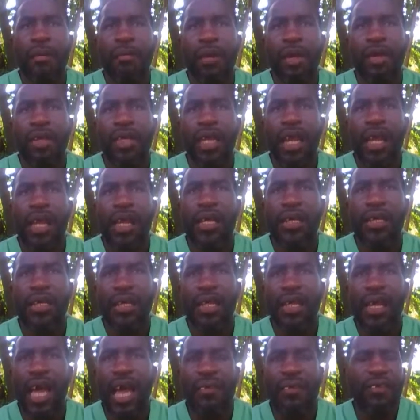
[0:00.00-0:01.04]
But
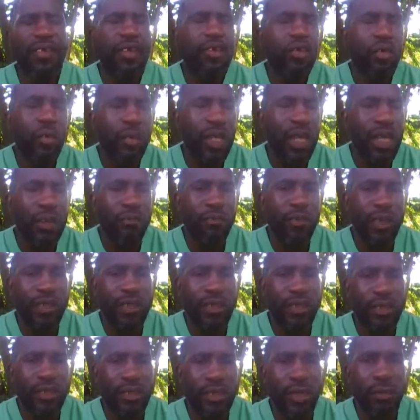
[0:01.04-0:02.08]
after doing it for
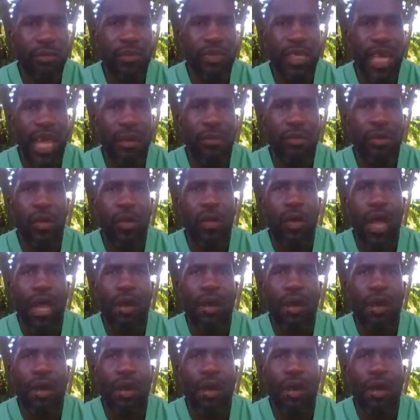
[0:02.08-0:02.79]
some time now,